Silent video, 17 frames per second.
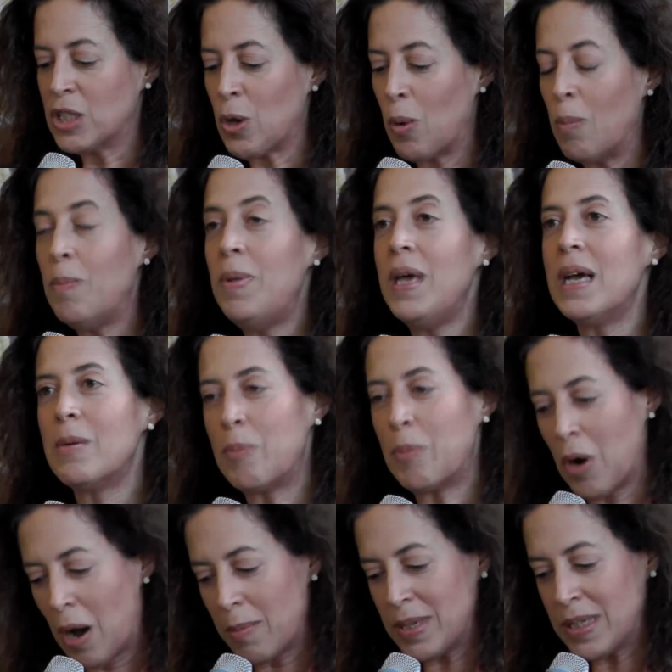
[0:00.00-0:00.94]
So
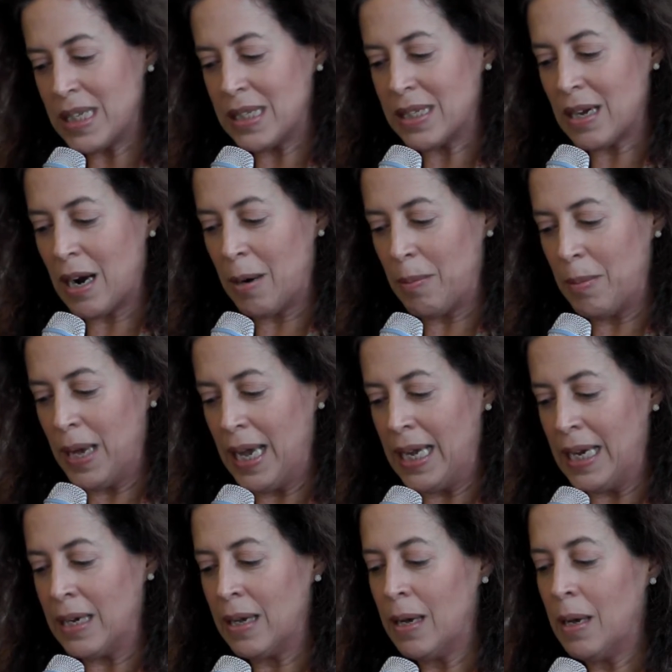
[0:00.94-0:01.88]
big promises are
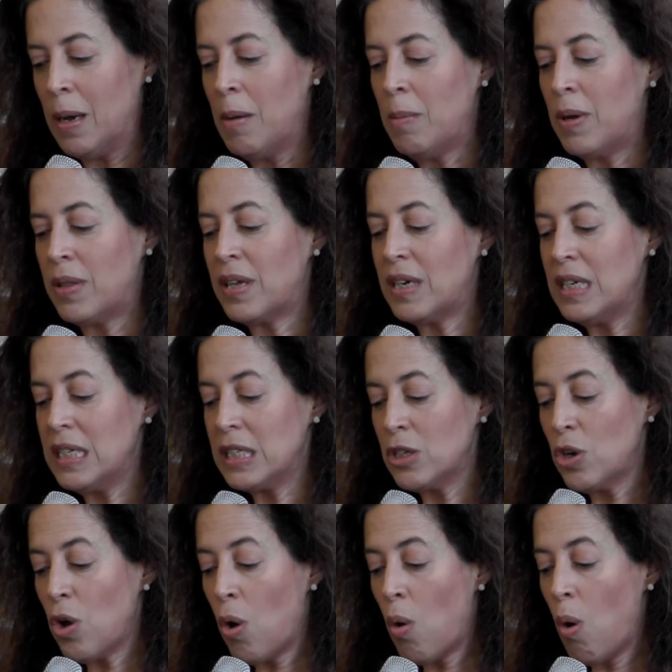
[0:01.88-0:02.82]
made, but there
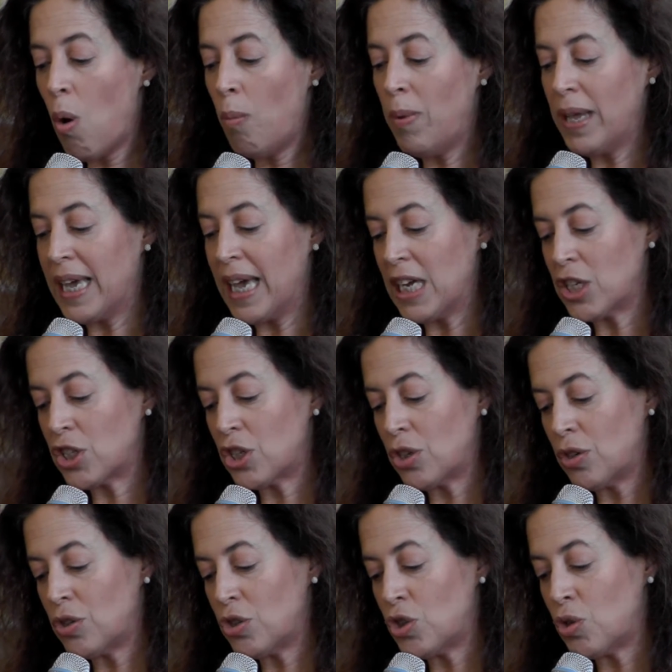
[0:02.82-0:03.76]
is no
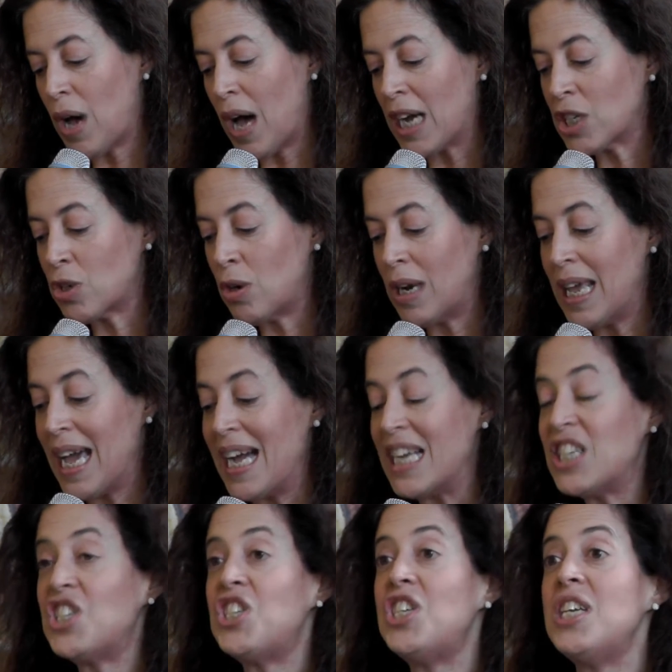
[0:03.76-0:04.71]
obligation to actually
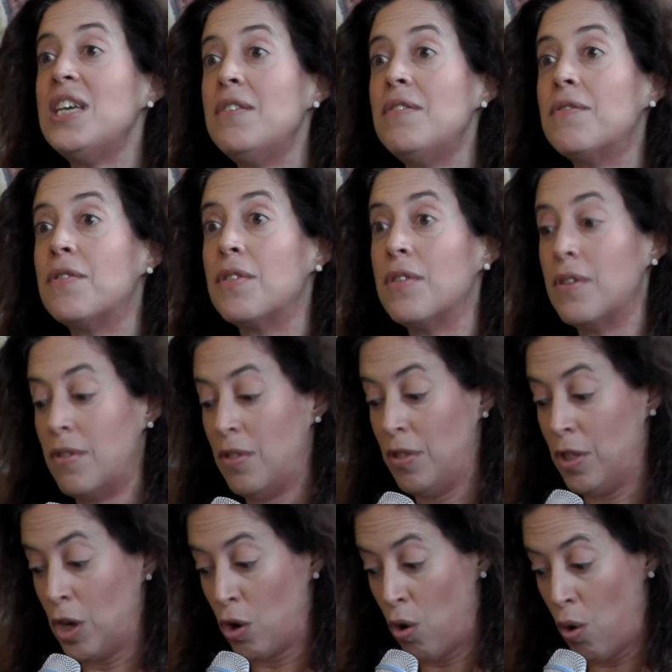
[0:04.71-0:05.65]
achieve
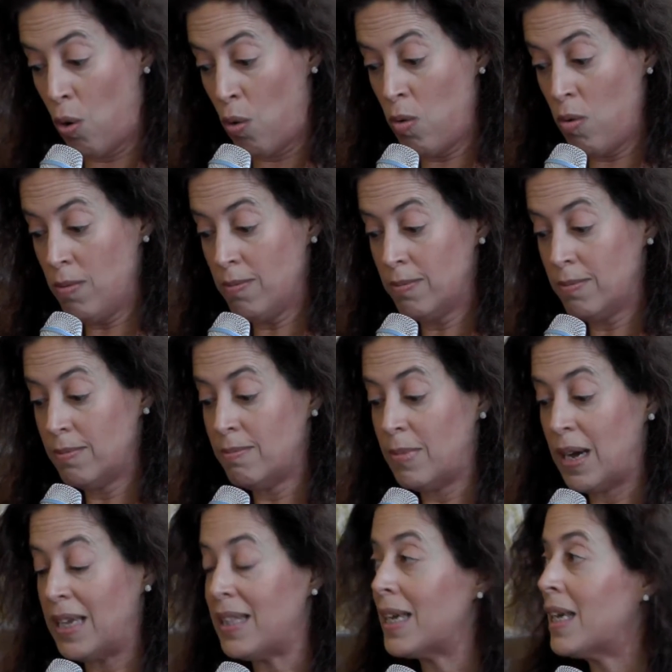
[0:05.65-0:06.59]
the goal
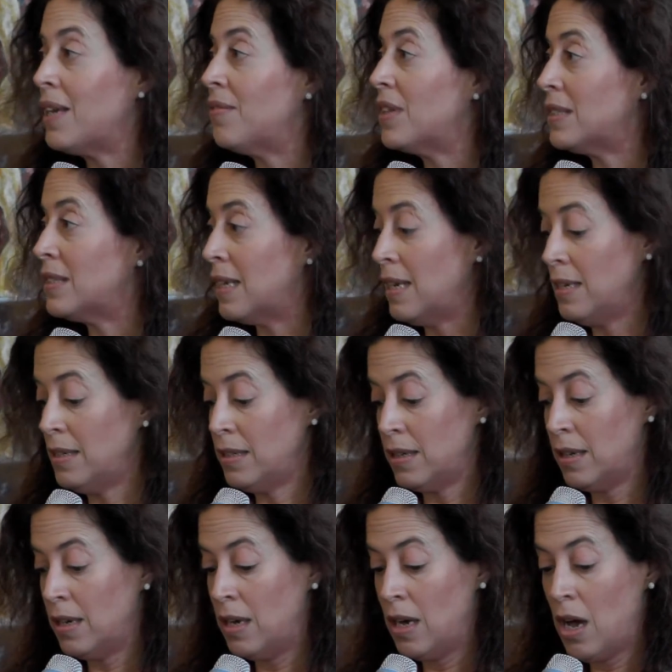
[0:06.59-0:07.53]
by the given
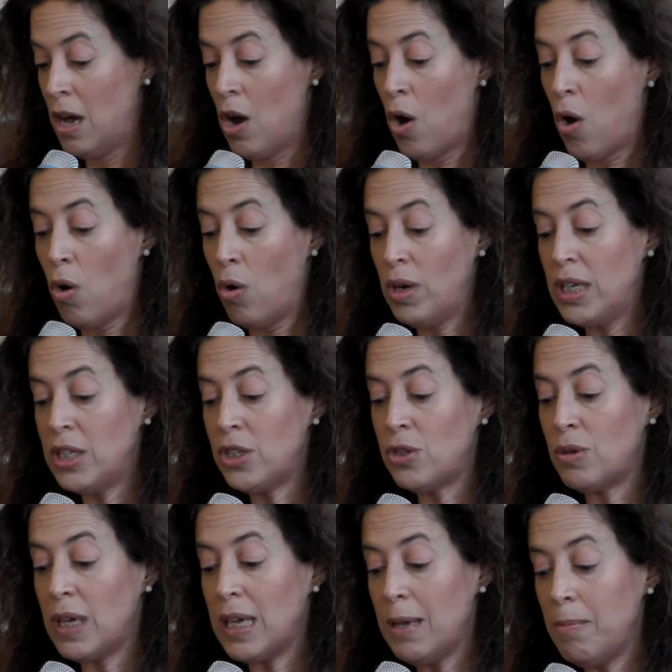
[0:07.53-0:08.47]
date,
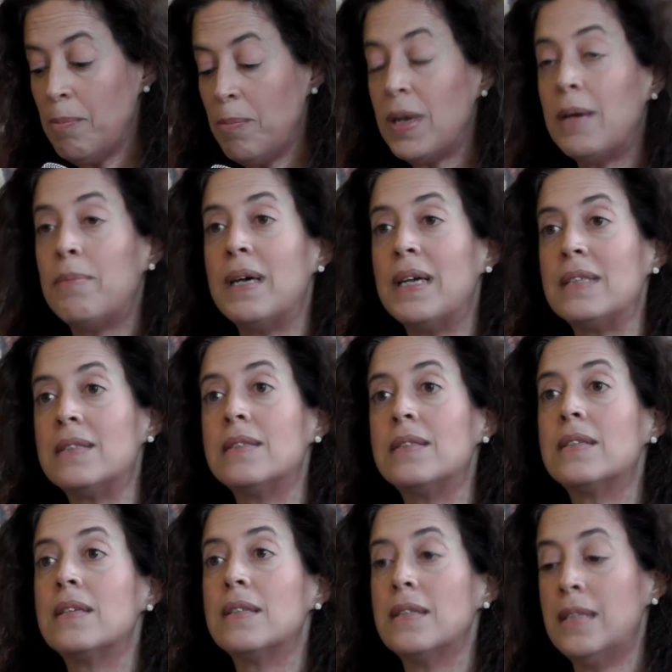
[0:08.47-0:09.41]
only to
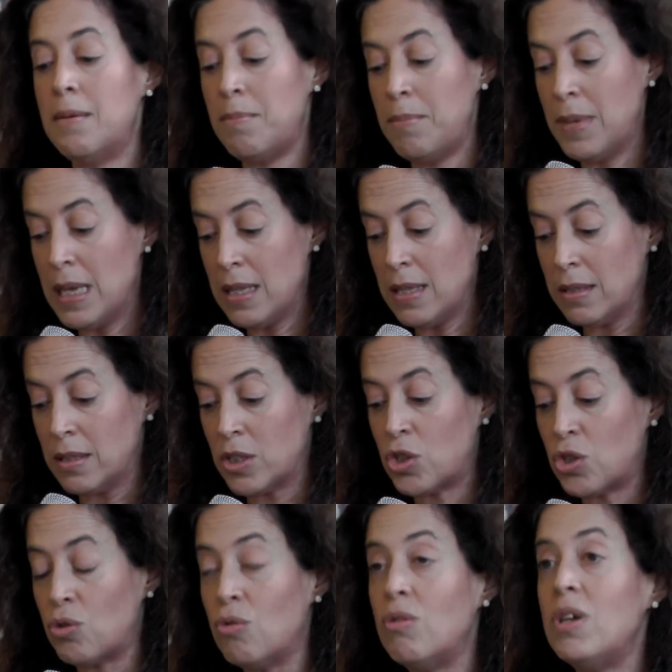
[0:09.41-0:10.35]
implement the
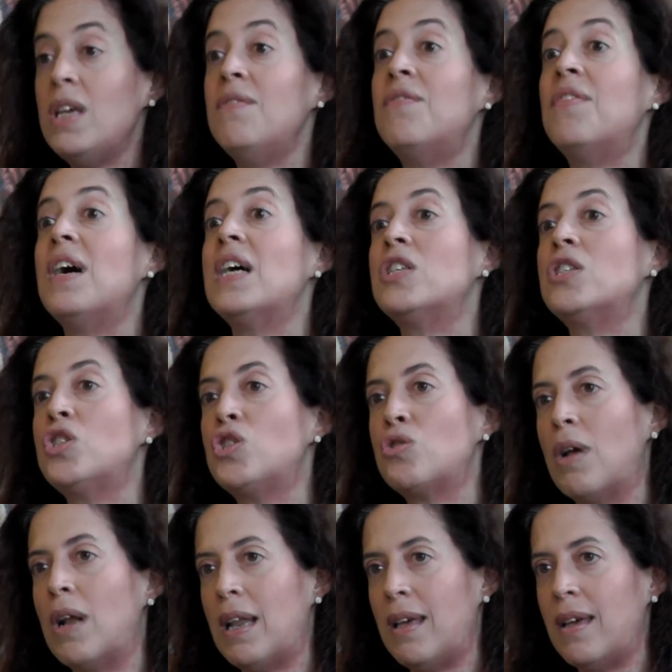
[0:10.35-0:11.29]
means to
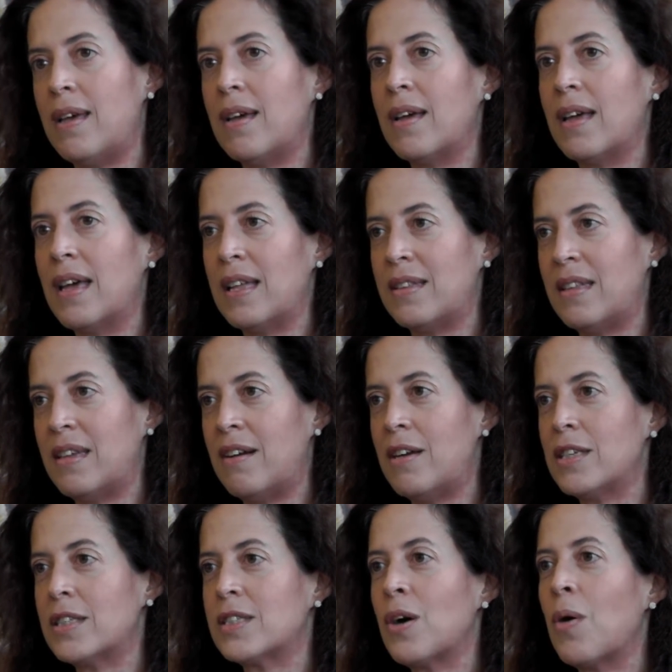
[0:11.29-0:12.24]
eventually get
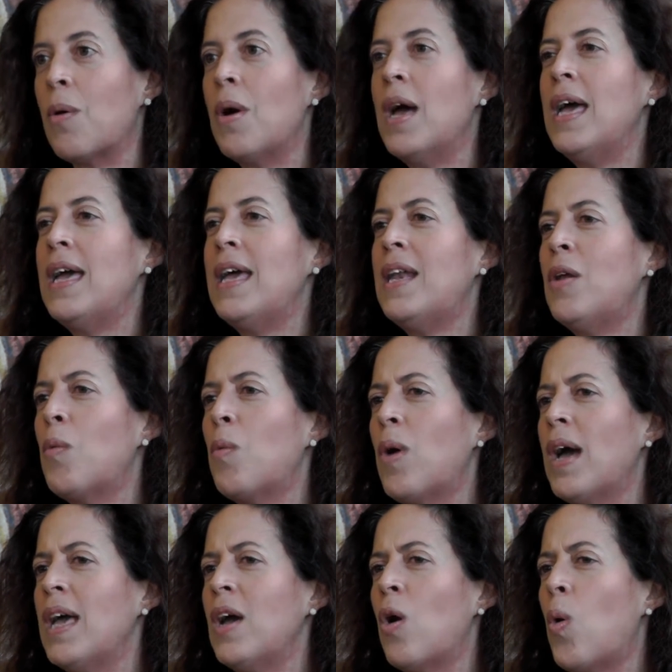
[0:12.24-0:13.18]
there. So in
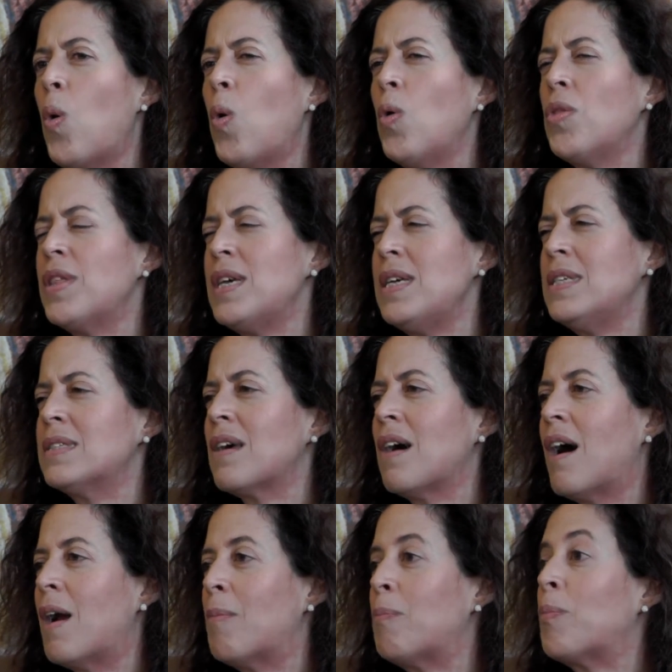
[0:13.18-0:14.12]
a way, all
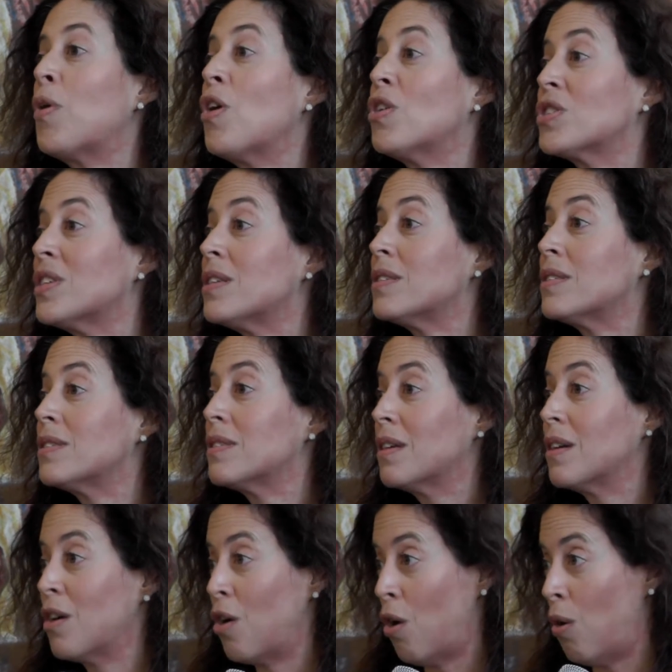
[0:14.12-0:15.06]
these are process
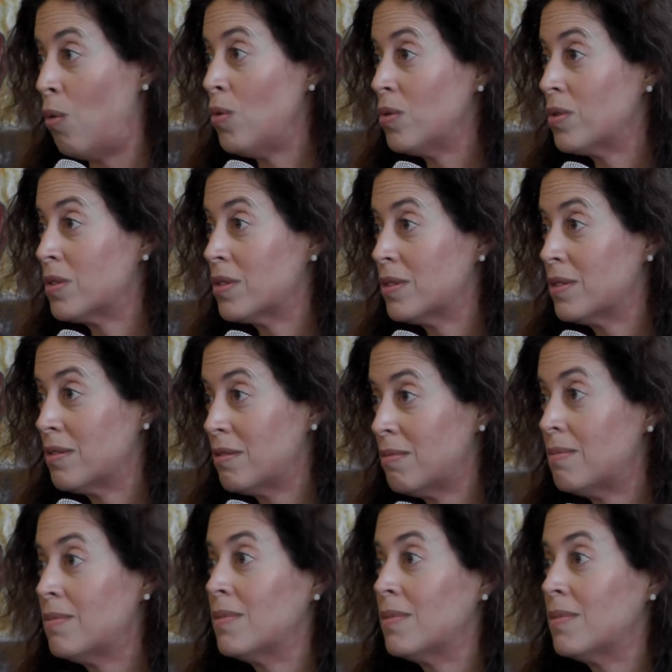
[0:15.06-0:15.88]
goals,